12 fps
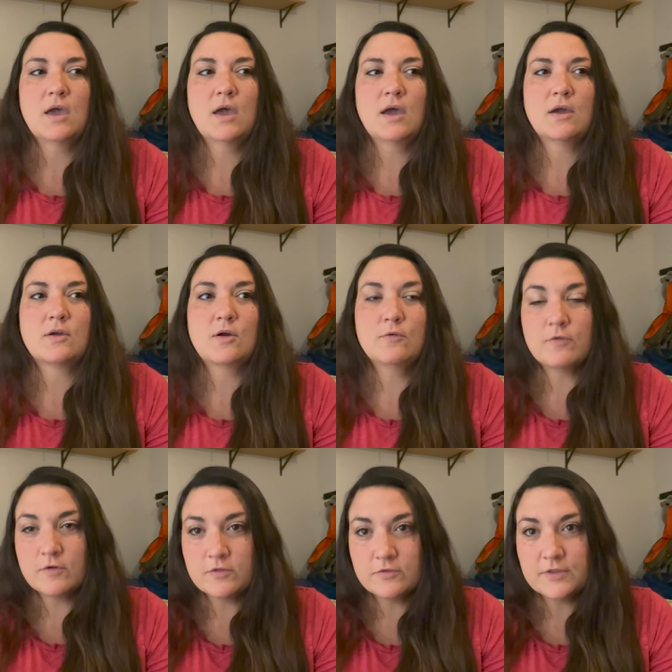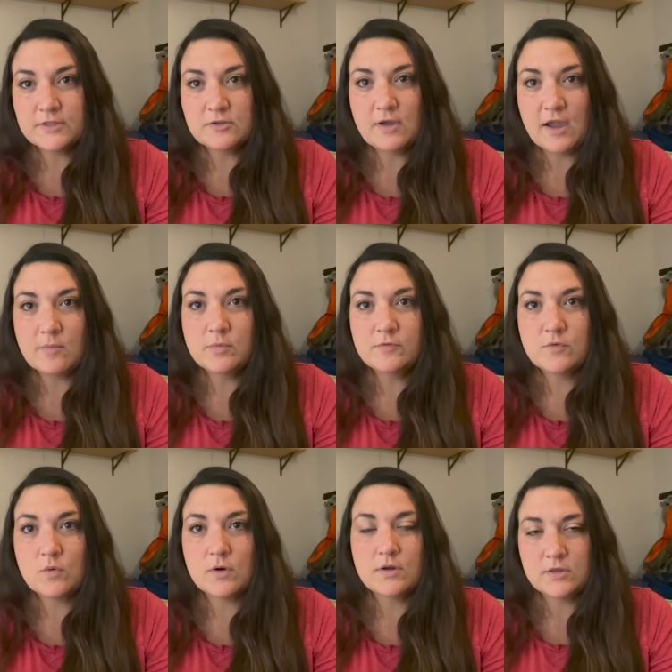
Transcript: uh, go further than you have before.